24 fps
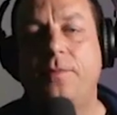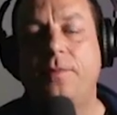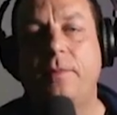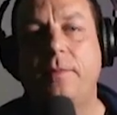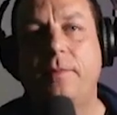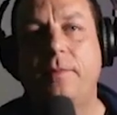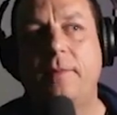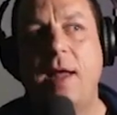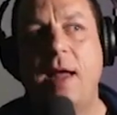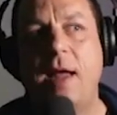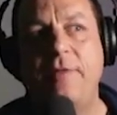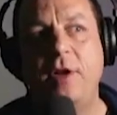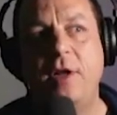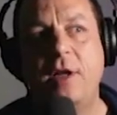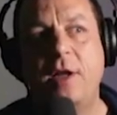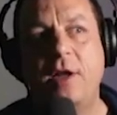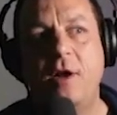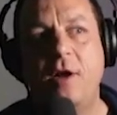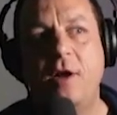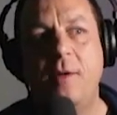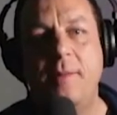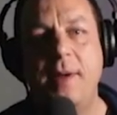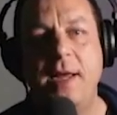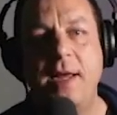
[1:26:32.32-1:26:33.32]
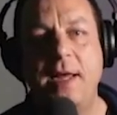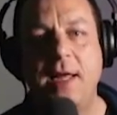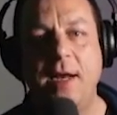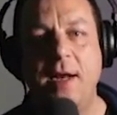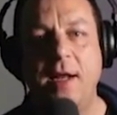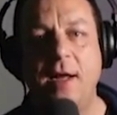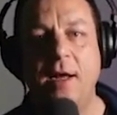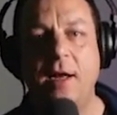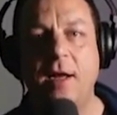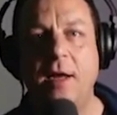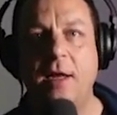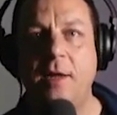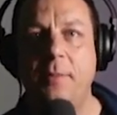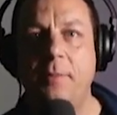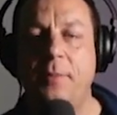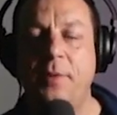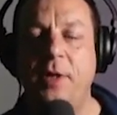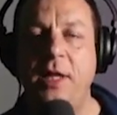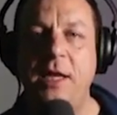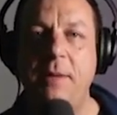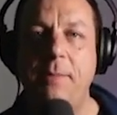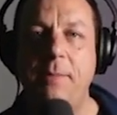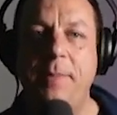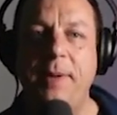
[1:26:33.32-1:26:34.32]
having a go at making a
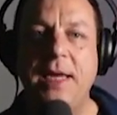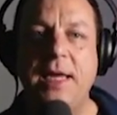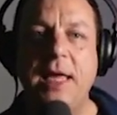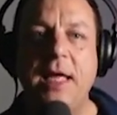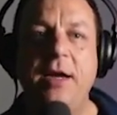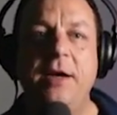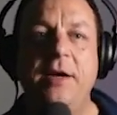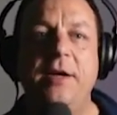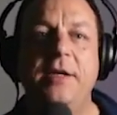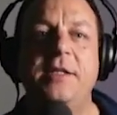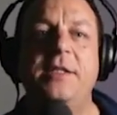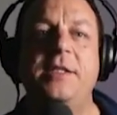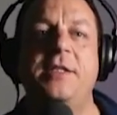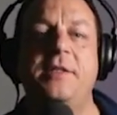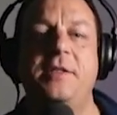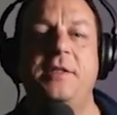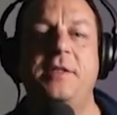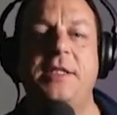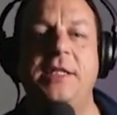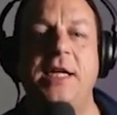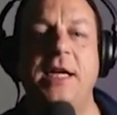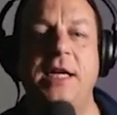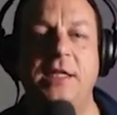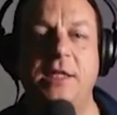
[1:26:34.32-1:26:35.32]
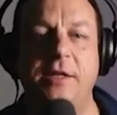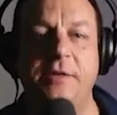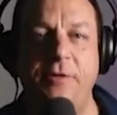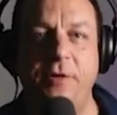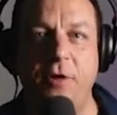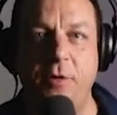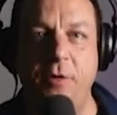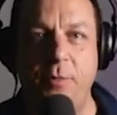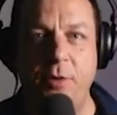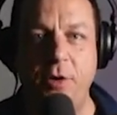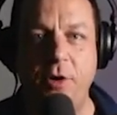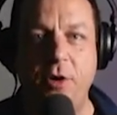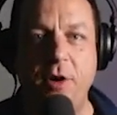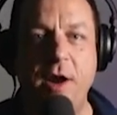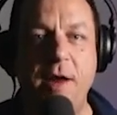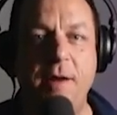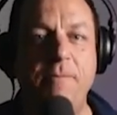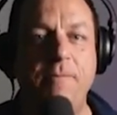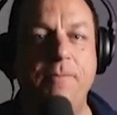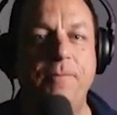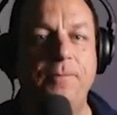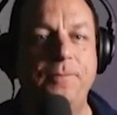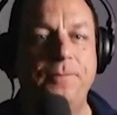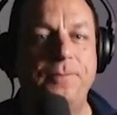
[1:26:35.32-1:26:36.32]
complete beginner's saxophone
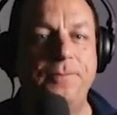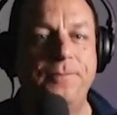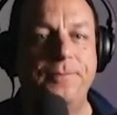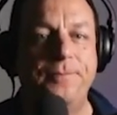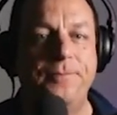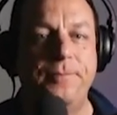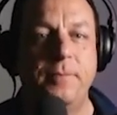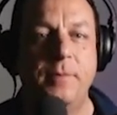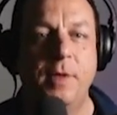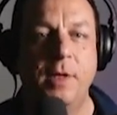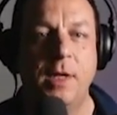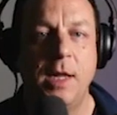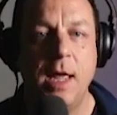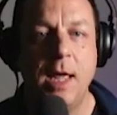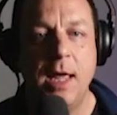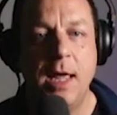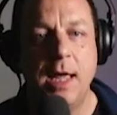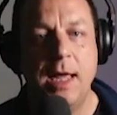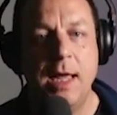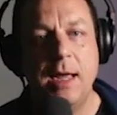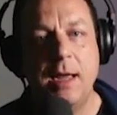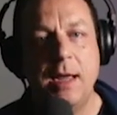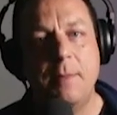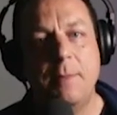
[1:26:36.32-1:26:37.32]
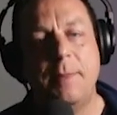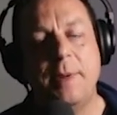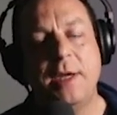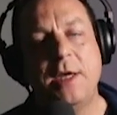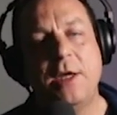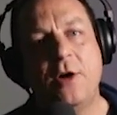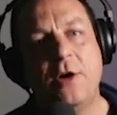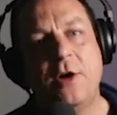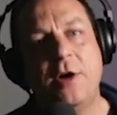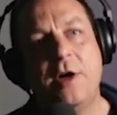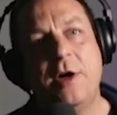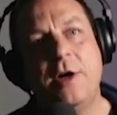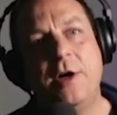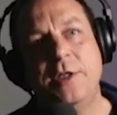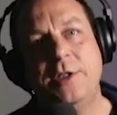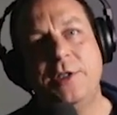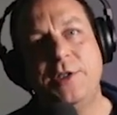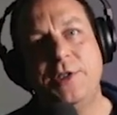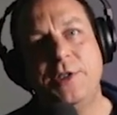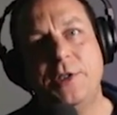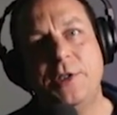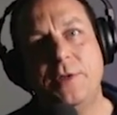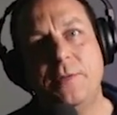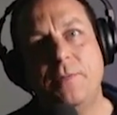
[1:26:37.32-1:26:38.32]
program,
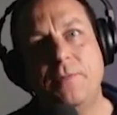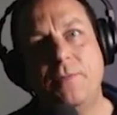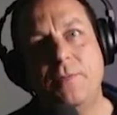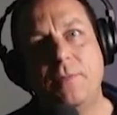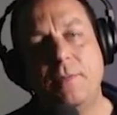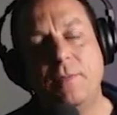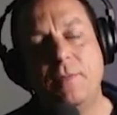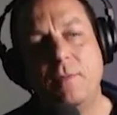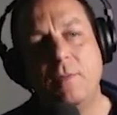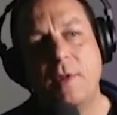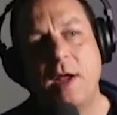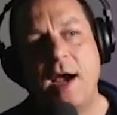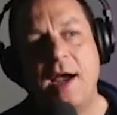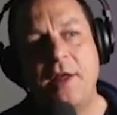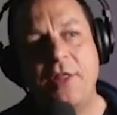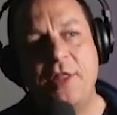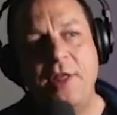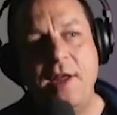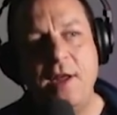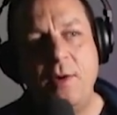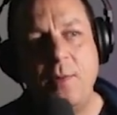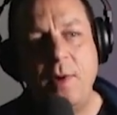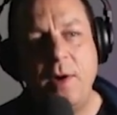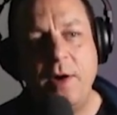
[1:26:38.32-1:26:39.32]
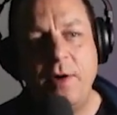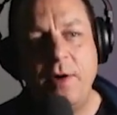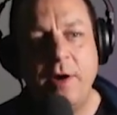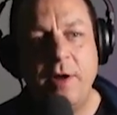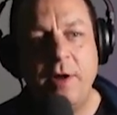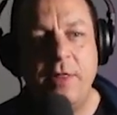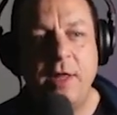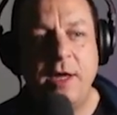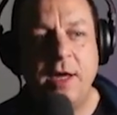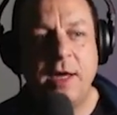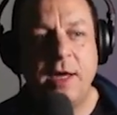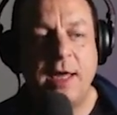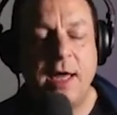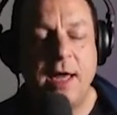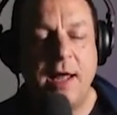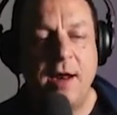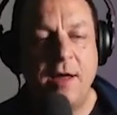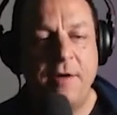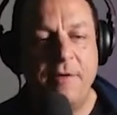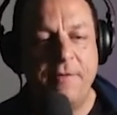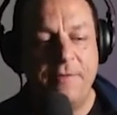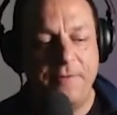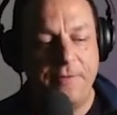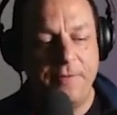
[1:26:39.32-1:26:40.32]
because I think we're in the kind
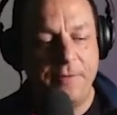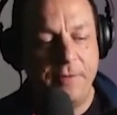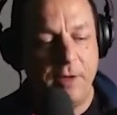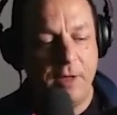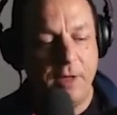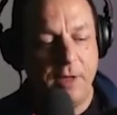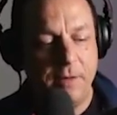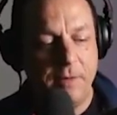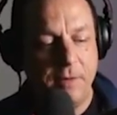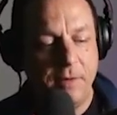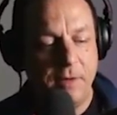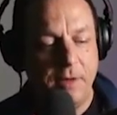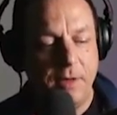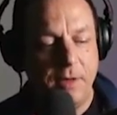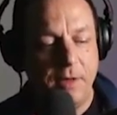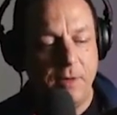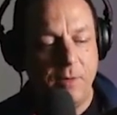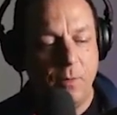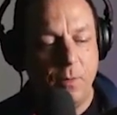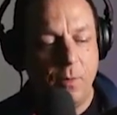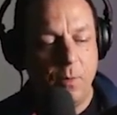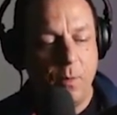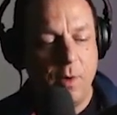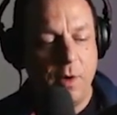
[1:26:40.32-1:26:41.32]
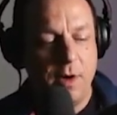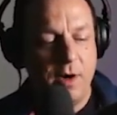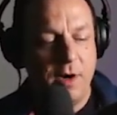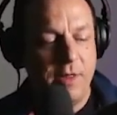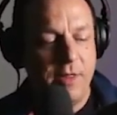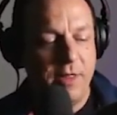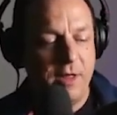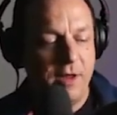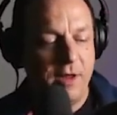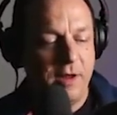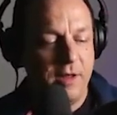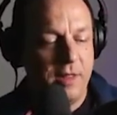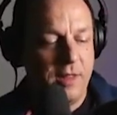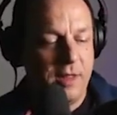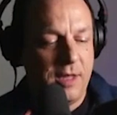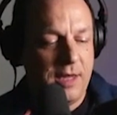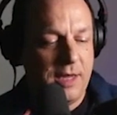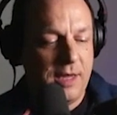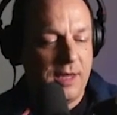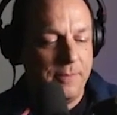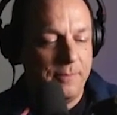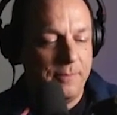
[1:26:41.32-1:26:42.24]
of We're at the